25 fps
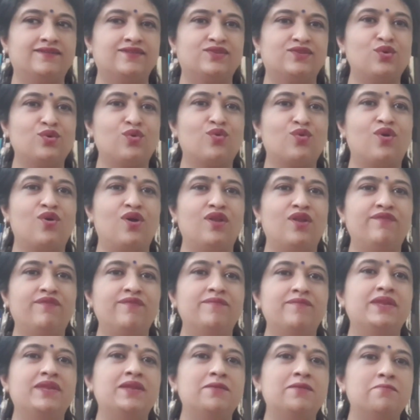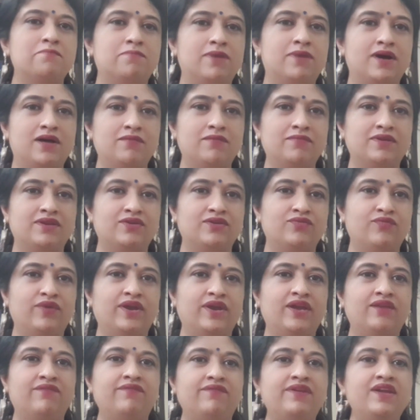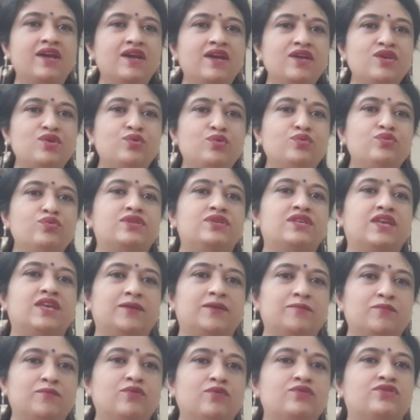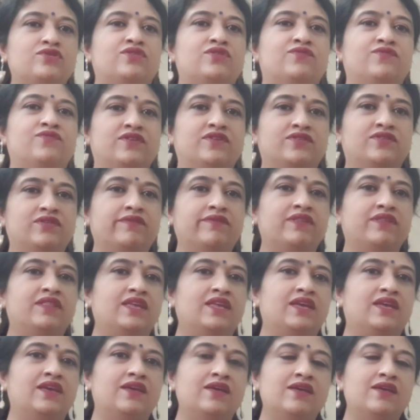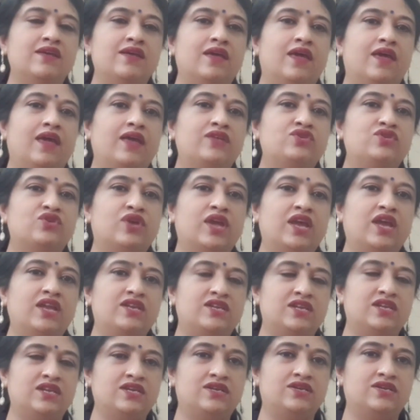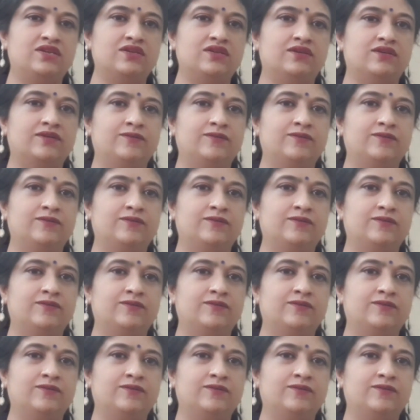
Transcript: so-called women empowerment, where we are using, most of us, even the educated